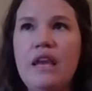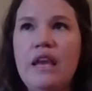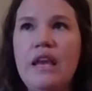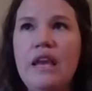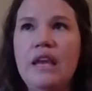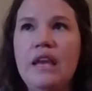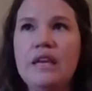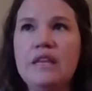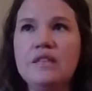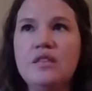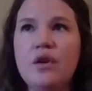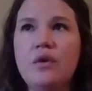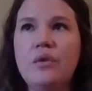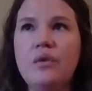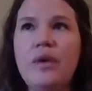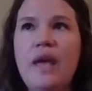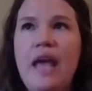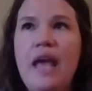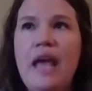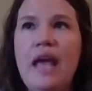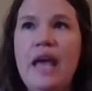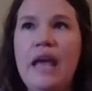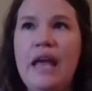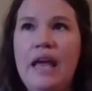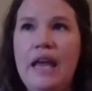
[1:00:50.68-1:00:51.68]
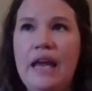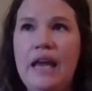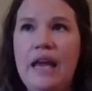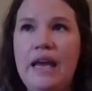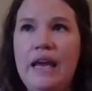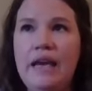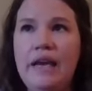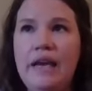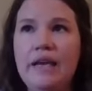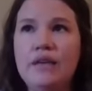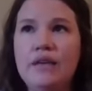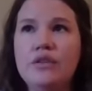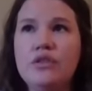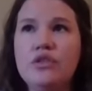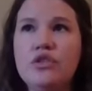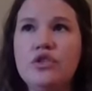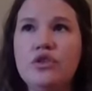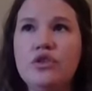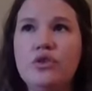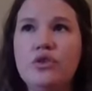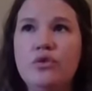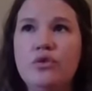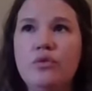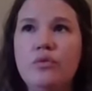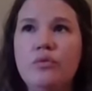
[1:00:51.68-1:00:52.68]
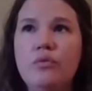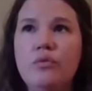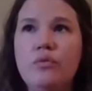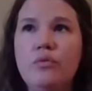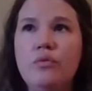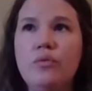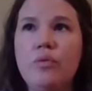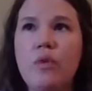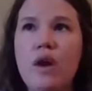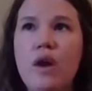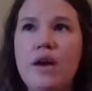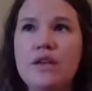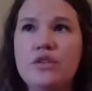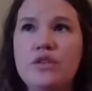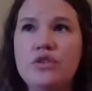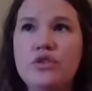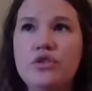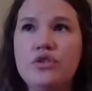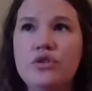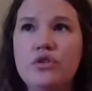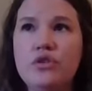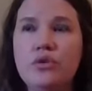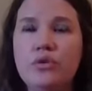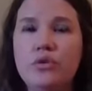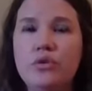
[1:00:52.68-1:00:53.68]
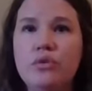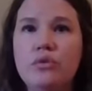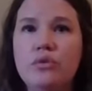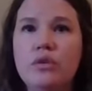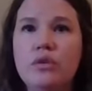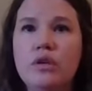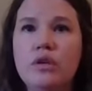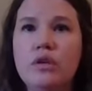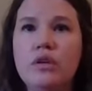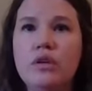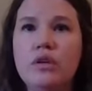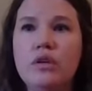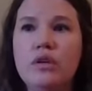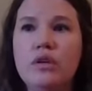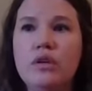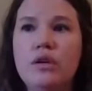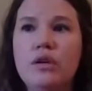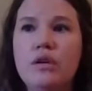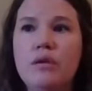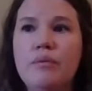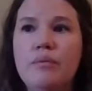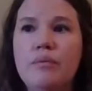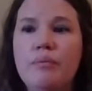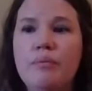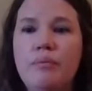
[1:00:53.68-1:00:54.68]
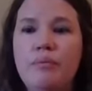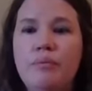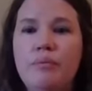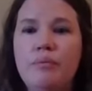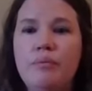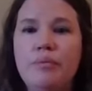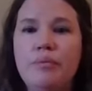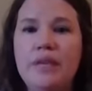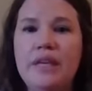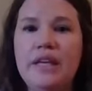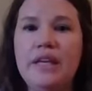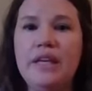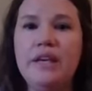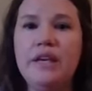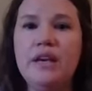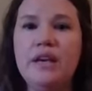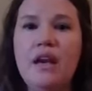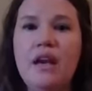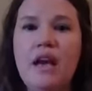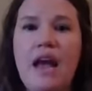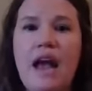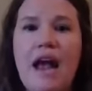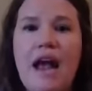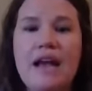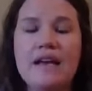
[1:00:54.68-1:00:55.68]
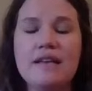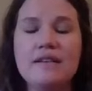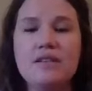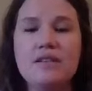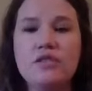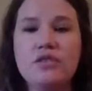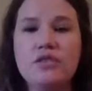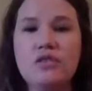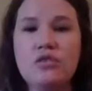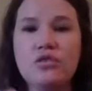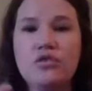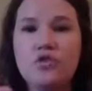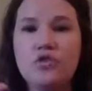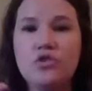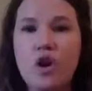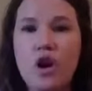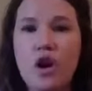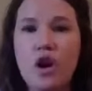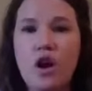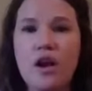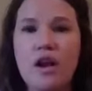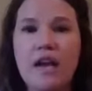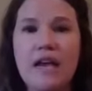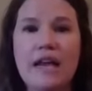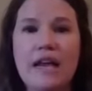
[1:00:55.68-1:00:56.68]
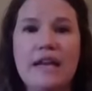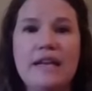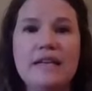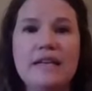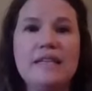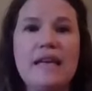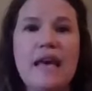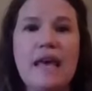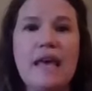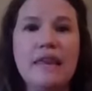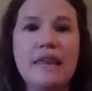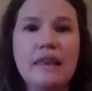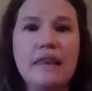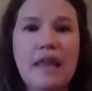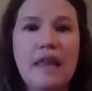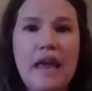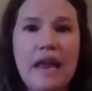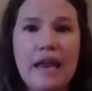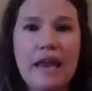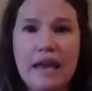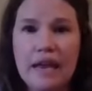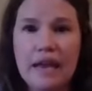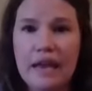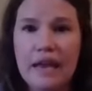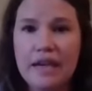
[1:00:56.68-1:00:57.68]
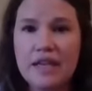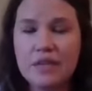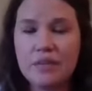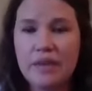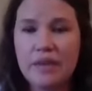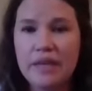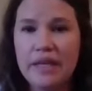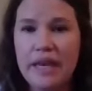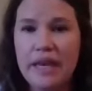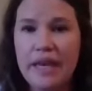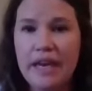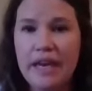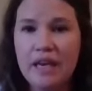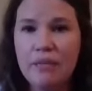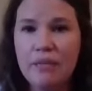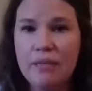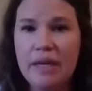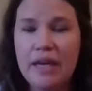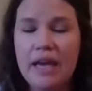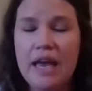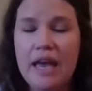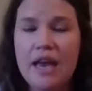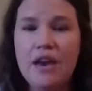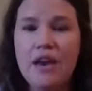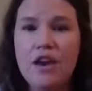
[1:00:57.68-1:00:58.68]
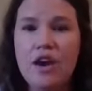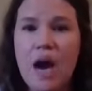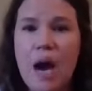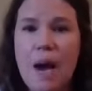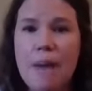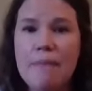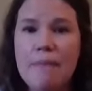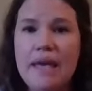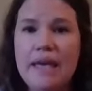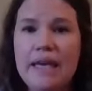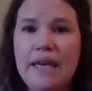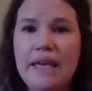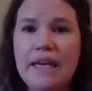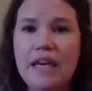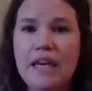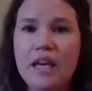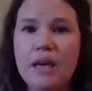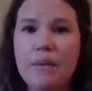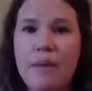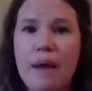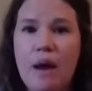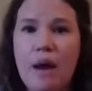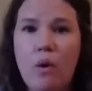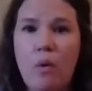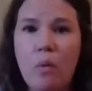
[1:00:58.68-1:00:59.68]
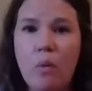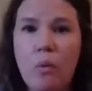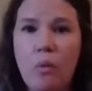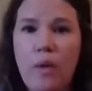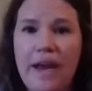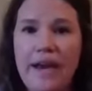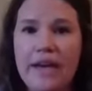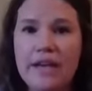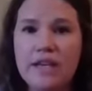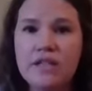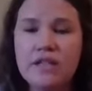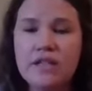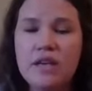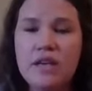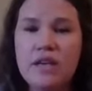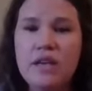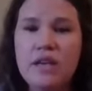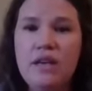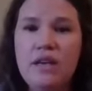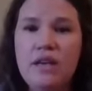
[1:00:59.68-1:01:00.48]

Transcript: it is okay to want to be as strong and as athletic as we can be, and not making it about weight.